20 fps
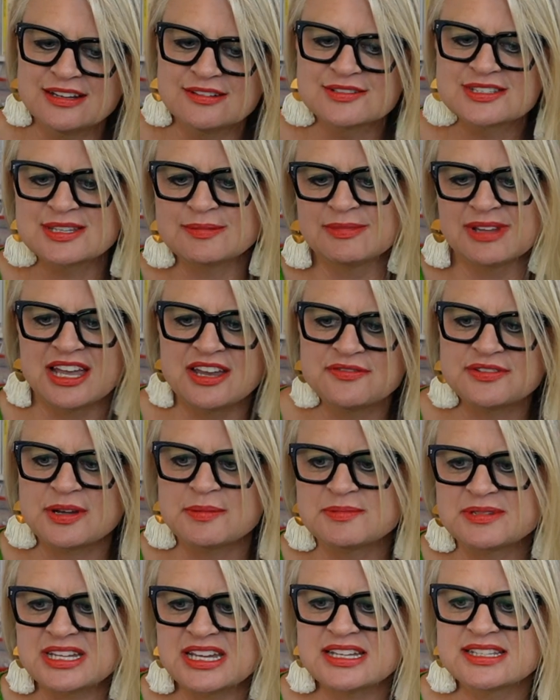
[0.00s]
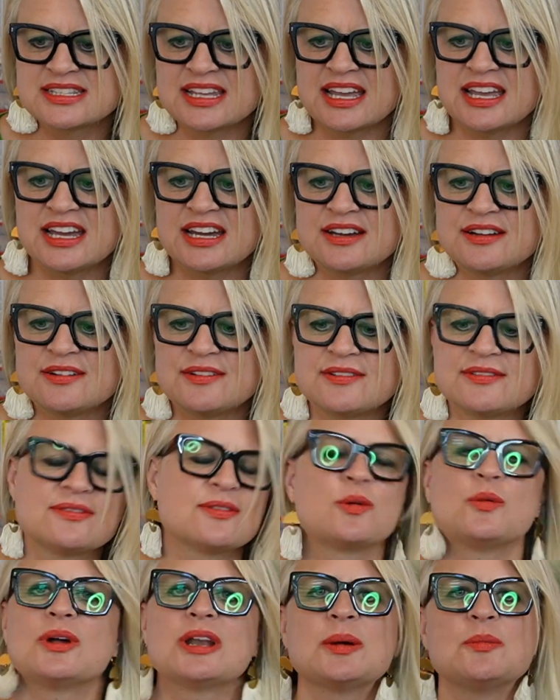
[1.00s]
some life updates. I have
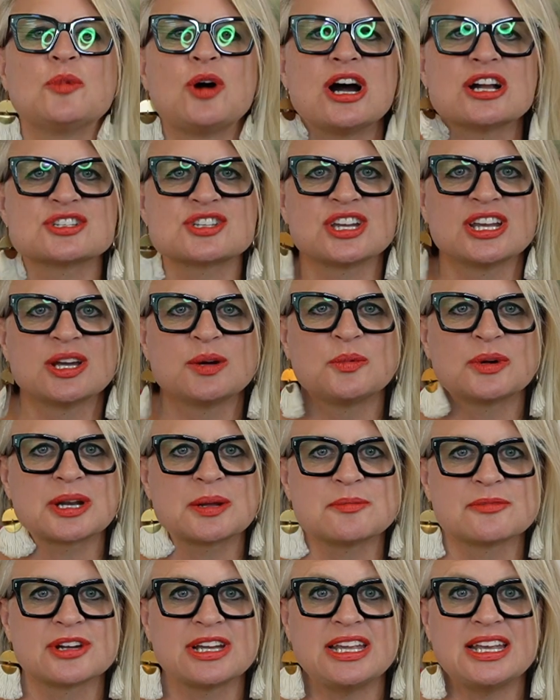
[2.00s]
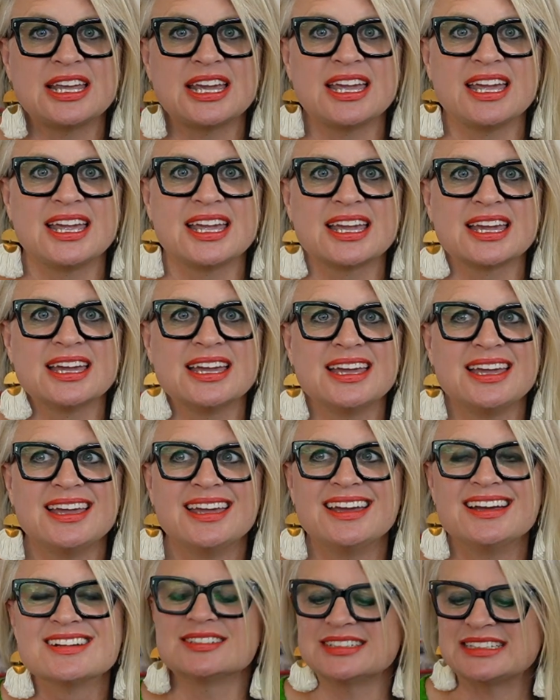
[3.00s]
what I'm watching, what I'm reading,
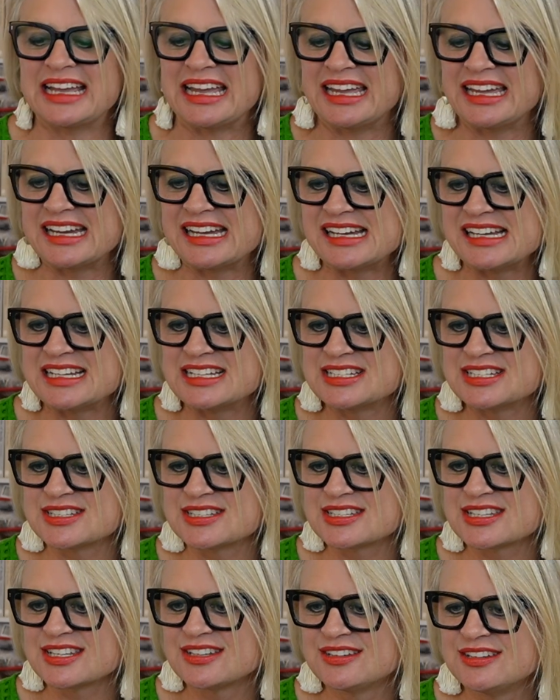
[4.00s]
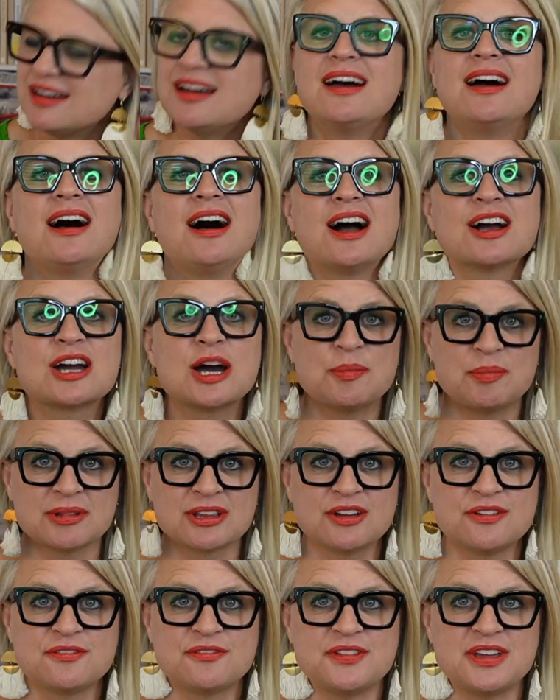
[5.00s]
and a couple
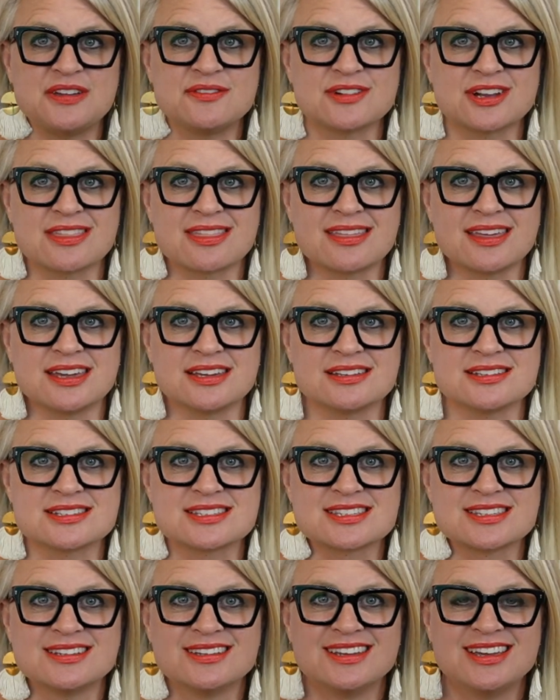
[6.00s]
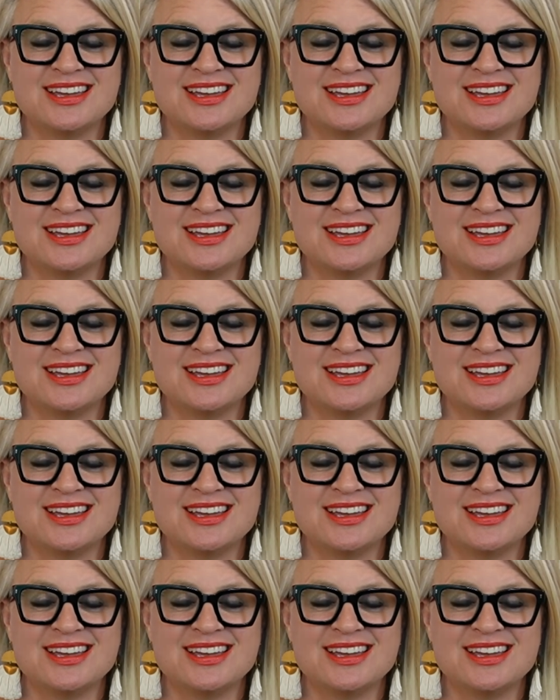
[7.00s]
of favorite things.